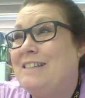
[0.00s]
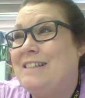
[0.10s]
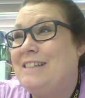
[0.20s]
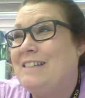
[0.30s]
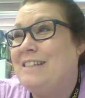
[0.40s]

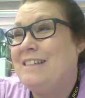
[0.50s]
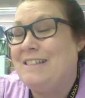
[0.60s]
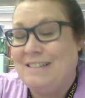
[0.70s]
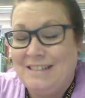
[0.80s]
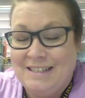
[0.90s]

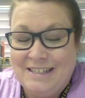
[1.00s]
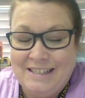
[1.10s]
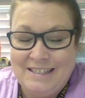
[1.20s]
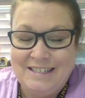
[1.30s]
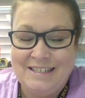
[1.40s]

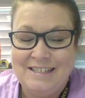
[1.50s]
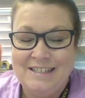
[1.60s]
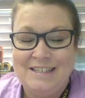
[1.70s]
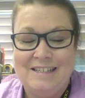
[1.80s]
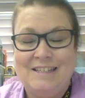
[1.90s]

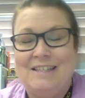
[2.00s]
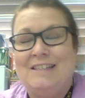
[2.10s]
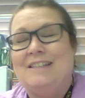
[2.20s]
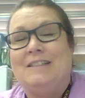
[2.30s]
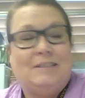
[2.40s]

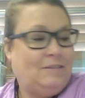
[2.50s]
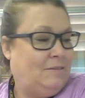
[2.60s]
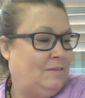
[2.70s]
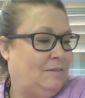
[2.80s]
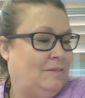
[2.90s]

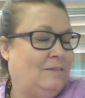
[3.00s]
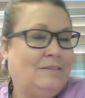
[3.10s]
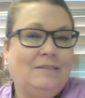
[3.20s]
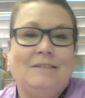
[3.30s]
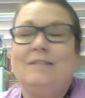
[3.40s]

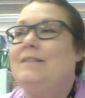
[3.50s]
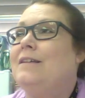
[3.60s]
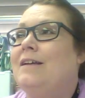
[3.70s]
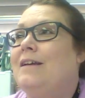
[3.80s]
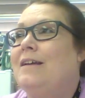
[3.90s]

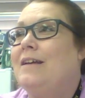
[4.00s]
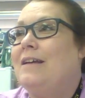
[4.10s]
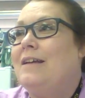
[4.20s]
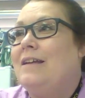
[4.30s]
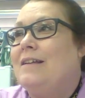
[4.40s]

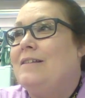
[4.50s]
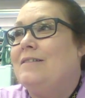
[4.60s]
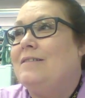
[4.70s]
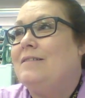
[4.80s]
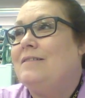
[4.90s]

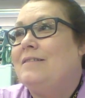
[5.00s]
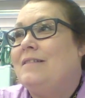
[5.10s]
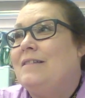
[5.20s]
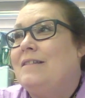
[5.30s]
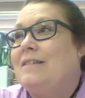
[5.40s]

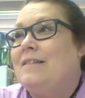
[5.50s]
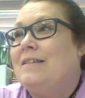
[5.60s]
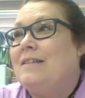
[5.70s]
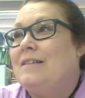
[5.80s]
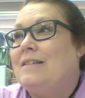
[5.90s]

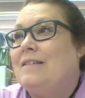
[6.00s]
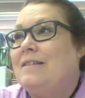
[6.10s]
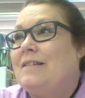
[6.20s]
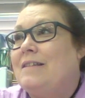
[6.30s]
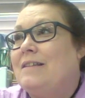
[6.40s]

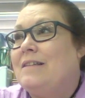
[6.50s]
Nothing is said.